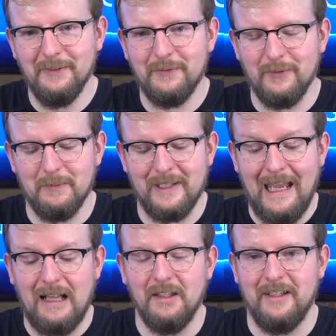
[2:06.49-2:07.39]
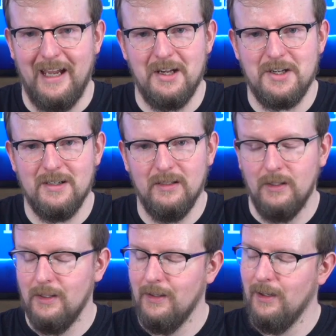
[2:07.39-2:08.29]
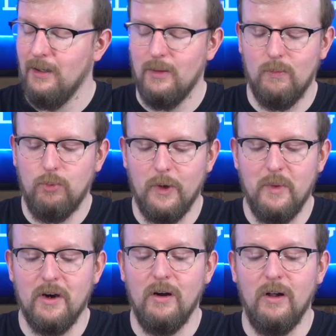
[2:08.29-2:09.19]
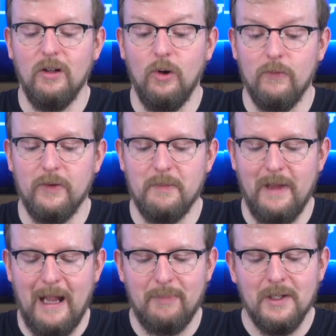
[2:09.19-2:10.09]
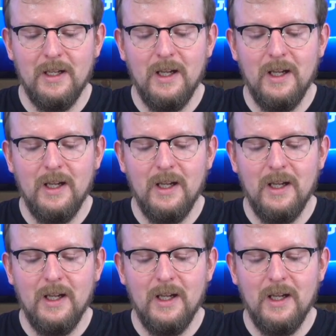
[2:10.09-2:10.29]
from Kaladesh. Boy, we are all over the map.